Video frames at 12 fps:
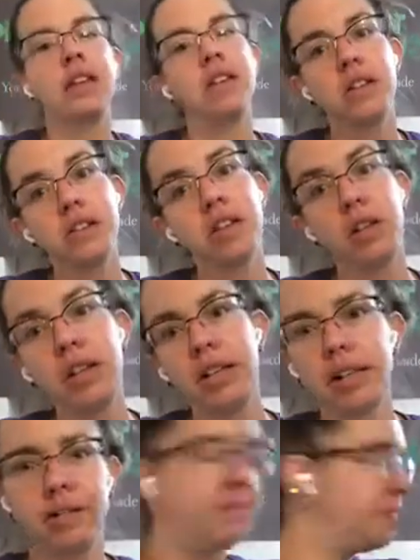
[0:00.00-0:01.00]
So I
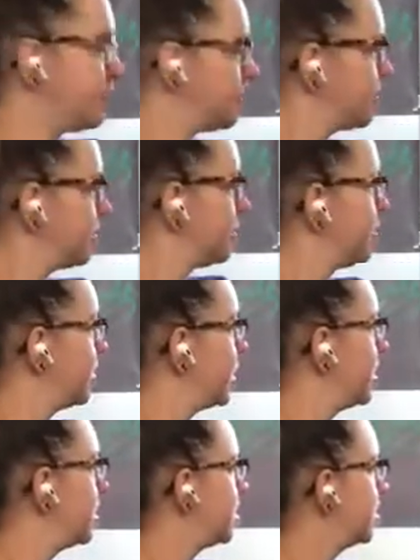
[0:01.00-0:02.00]
did.
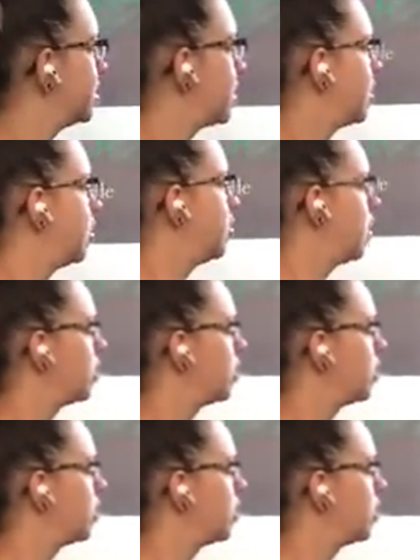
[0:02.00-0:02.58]
So I'll